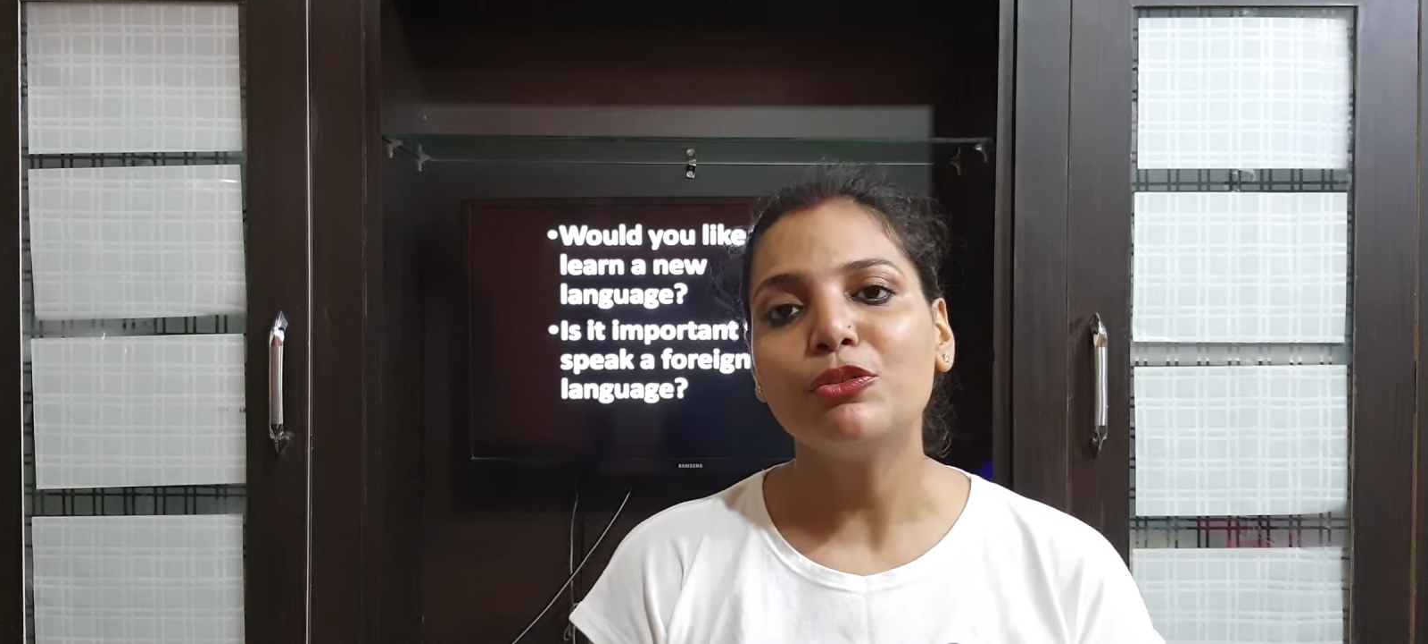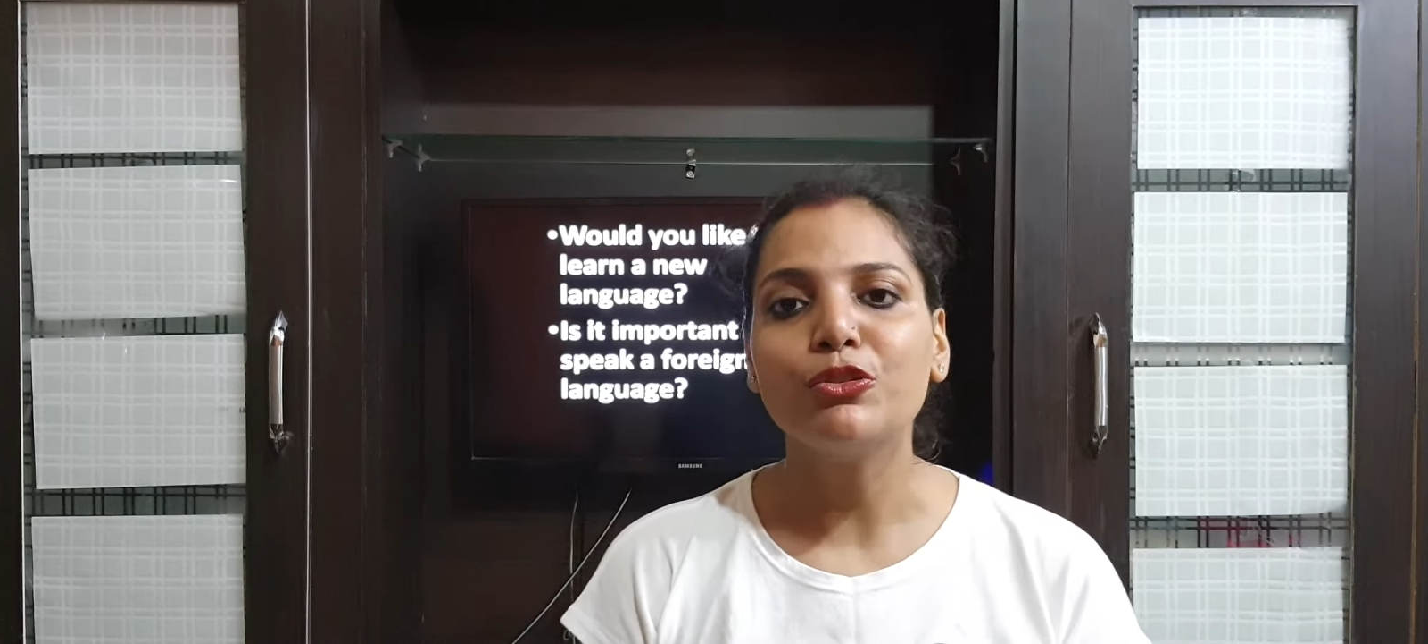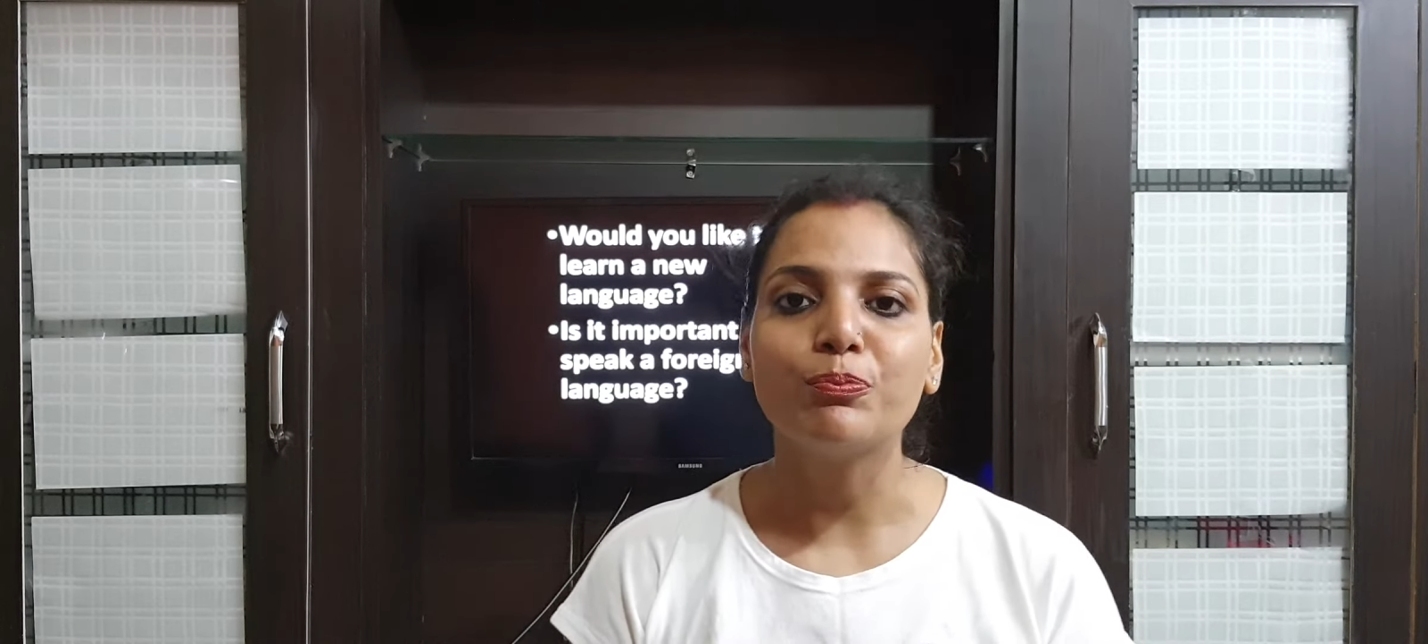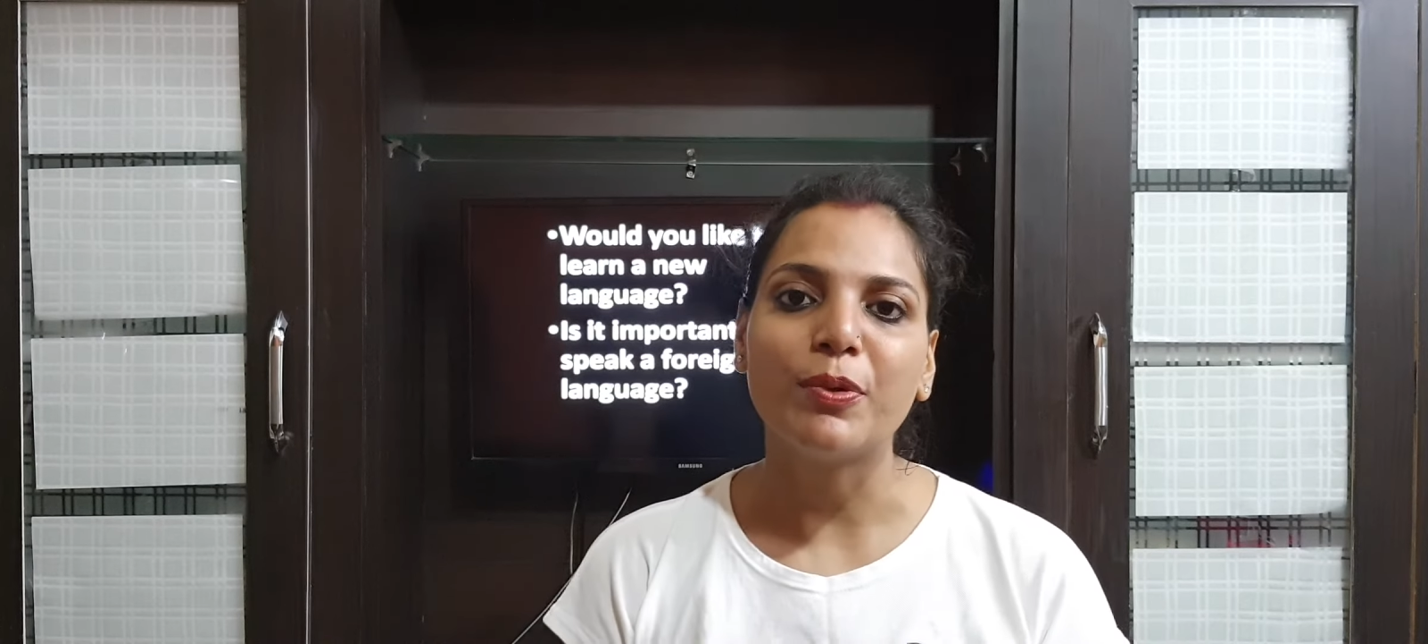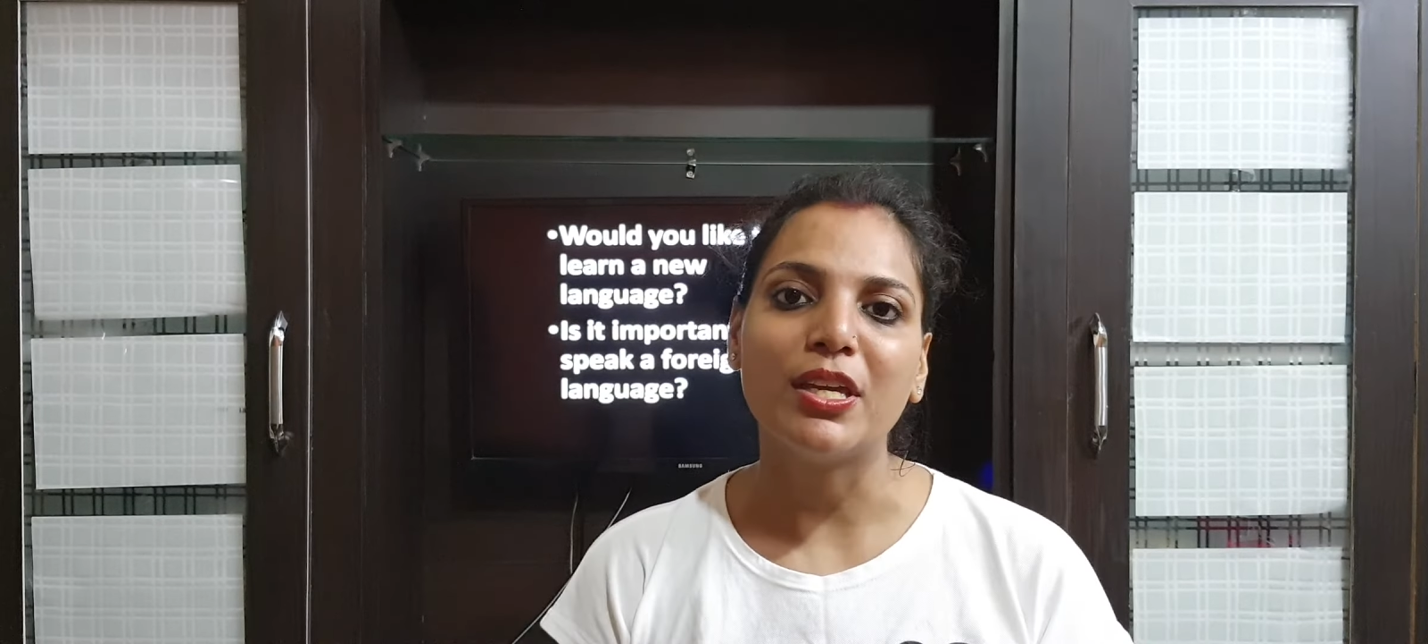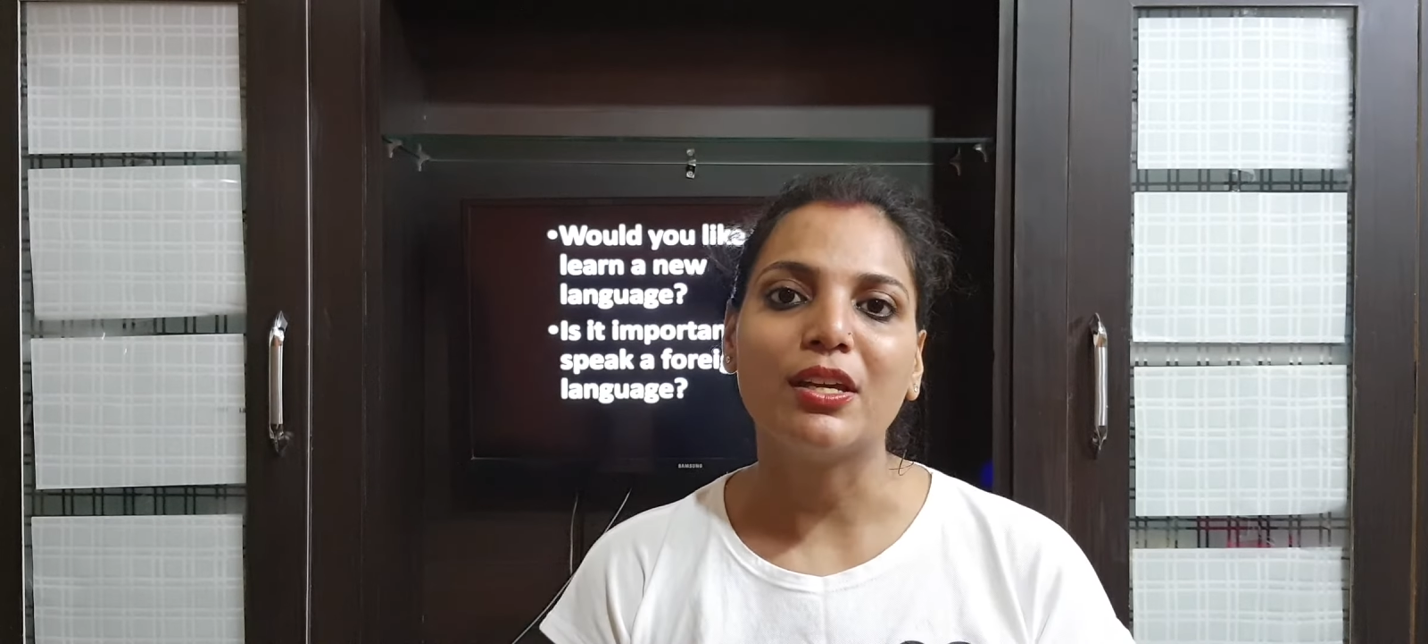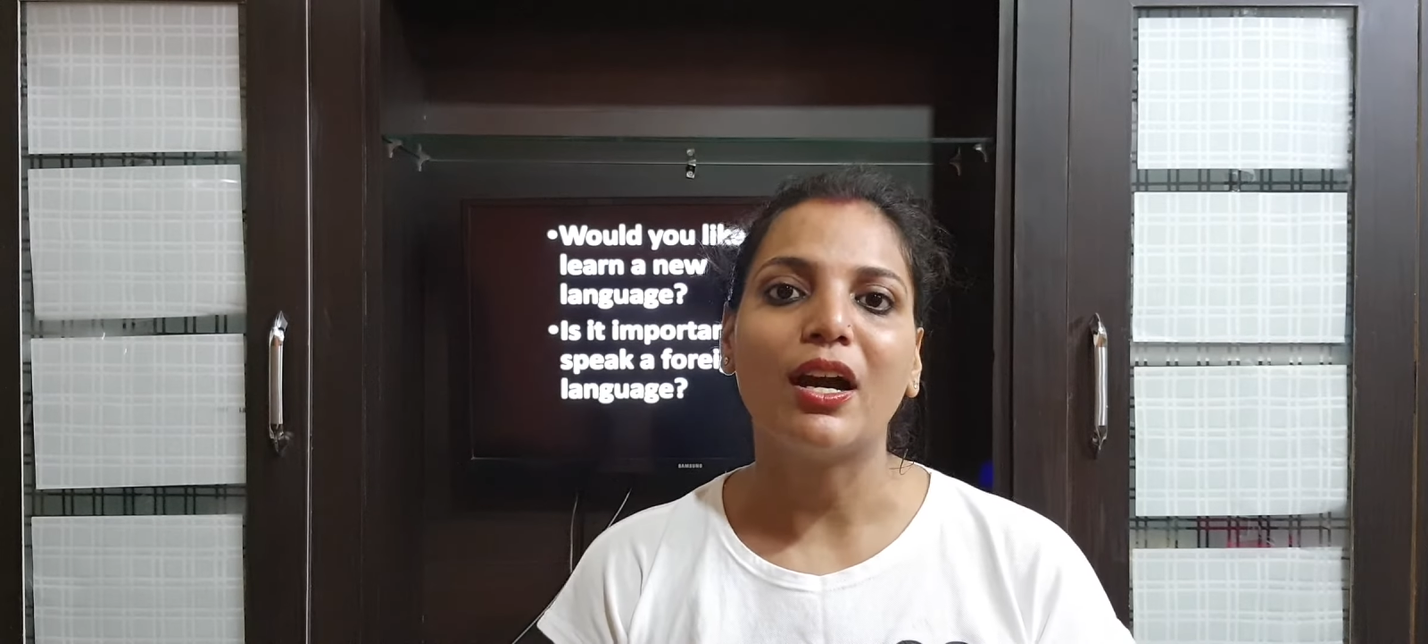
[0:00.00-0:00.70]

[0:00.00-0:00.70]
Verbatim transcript: to speak